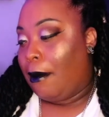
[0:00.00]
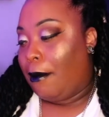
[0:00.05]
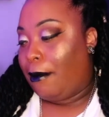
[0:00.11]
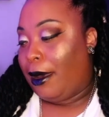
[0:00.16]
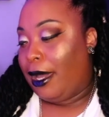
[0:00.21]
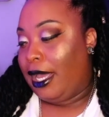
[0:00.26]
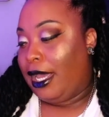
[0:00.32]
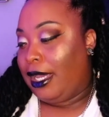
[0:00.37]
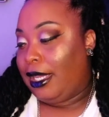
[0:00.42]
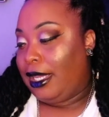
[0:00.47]

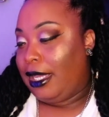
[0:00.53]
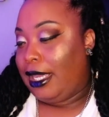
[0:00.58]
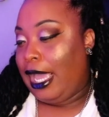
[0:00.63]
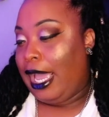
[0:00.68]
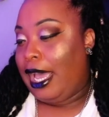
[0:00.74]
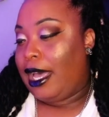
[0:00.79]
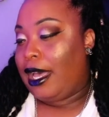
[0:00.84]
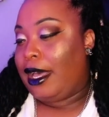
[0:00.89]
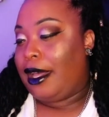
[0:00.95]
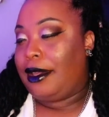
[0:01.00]
But
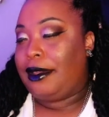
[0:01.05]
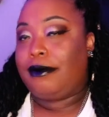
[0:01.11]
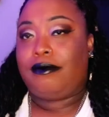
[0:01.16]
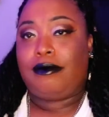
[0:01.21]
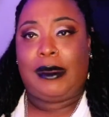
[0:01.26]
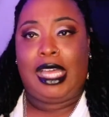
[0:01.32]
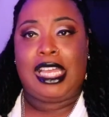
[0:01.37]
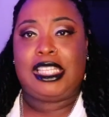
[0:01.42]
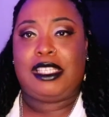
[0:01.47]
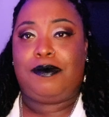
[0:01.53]
yeah,
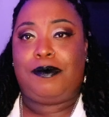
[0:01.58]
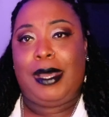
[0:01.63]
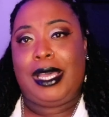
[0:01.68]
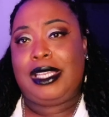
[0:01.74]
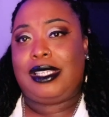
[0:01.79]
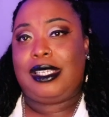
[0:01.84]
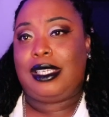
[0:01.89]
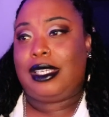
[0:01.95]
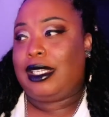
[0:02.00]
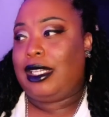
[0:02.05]
that's
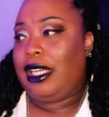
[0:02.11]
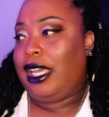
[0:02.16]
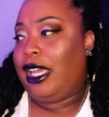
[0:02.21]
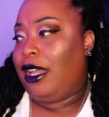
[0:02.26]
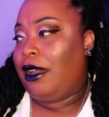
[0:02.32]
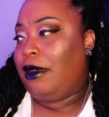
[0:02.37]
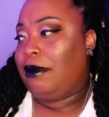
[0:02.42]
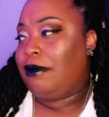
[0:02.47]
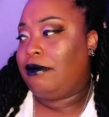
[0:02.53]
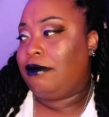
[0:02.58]

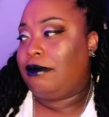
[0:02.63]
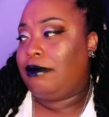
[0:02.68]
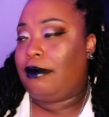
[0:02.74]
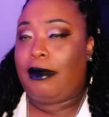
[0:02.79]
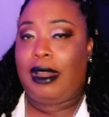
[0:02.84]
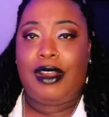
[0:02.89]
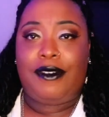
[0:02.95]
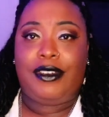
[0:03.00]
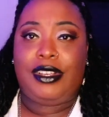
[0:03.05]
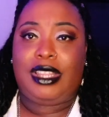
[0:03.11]
basically
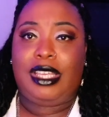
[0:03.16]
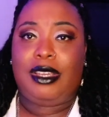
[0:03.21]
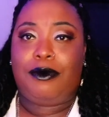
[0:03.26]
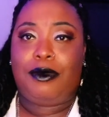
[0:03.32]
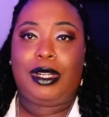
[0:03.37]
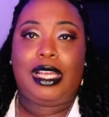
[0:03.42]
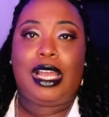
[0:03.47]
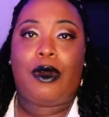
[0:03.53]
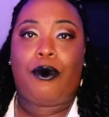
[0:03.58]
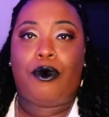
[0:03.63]
everything
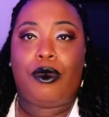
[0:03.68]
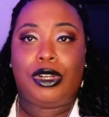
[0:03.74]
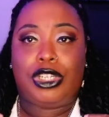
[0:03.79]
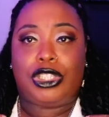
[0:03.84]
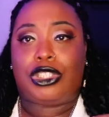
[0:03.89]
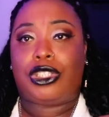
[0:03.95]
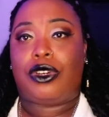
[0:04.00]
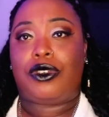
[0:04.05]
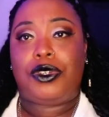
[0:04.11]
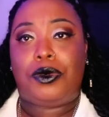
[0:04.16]
really I wanted to
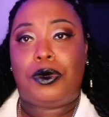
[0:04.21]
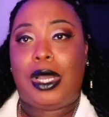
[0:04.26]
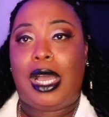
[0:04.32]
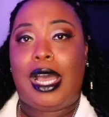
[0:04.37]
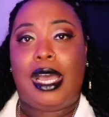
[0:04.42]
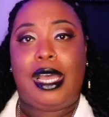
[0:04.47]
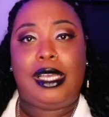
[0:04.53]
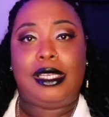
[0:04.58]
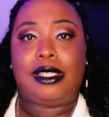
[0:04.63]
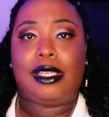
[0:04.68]
show you
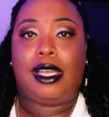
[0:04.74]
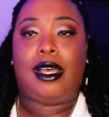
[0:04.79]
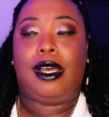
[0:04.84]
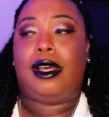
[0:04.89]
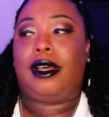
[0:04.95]
guys.